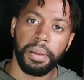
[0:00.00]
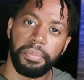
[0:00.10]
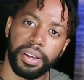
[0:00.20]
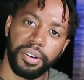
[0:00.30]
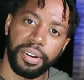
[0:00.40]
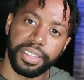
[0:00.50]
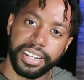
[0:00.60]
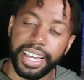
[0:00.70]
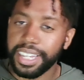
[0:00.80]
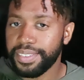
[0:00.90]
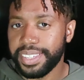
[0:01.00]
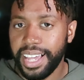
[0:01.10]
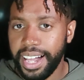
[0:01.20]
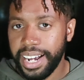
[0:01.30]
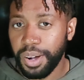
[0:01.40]
But on the negative
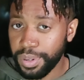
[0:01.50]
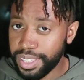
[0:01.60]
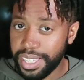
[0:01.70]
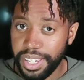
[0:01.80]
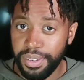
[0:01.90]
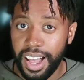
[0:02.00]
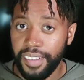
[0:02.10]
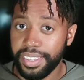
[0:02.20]
side, I would say you have